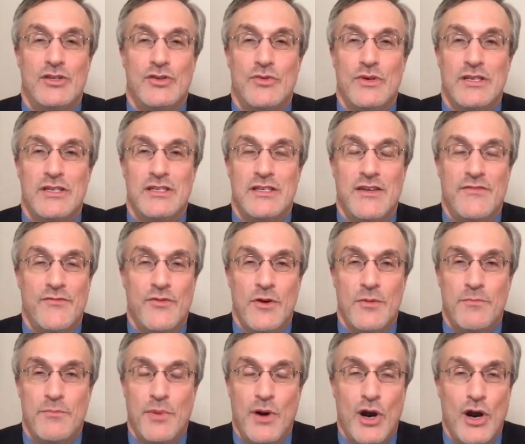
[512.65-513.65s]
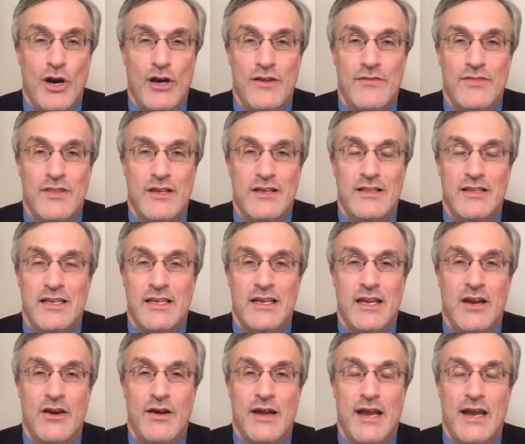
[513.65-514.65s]
to a different part of the Clean
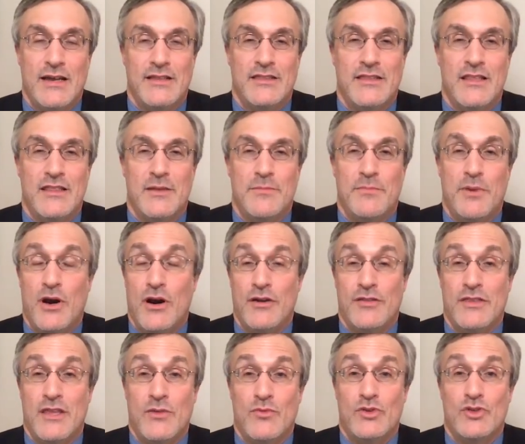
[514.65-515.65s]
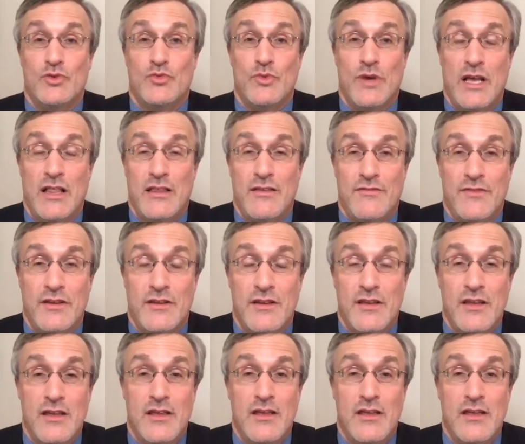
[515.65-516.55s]
Air Act than the part that was relevant